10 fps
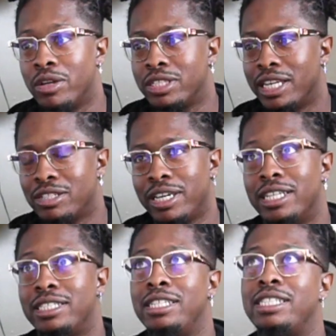again. So yeah, the
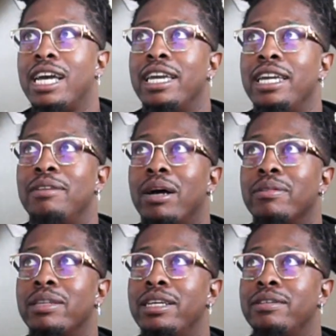C C I E
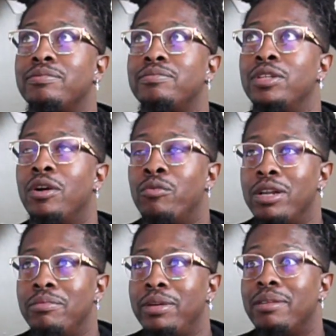probably, you know,
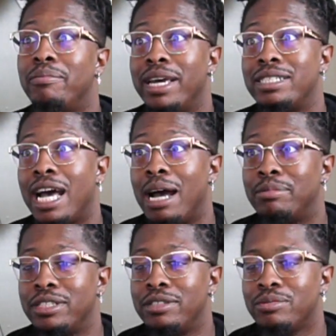wouldn't be the best
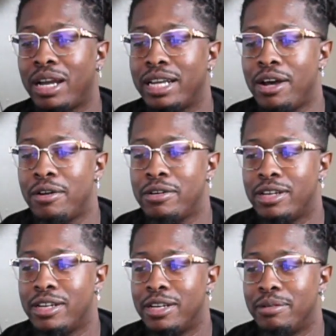option right now.
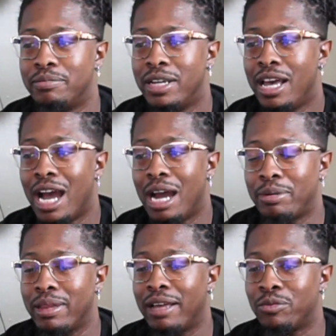Um, I
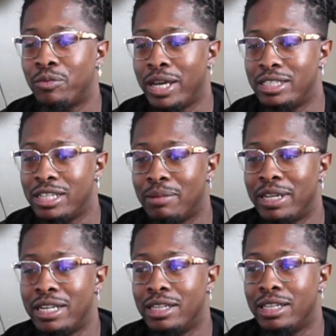probably have to wait until I'm in
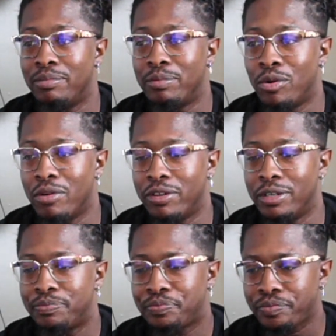a little bit more of
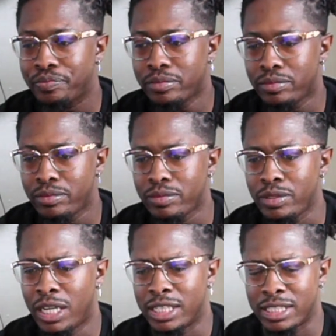a,
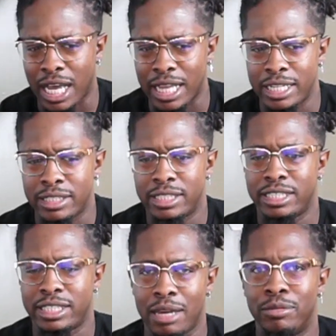a solid,
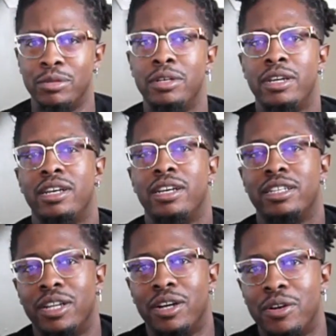stable,
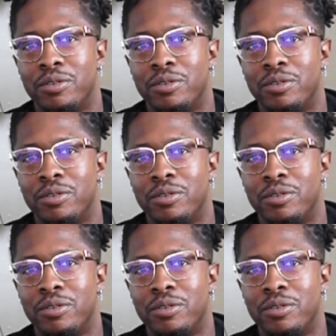you know,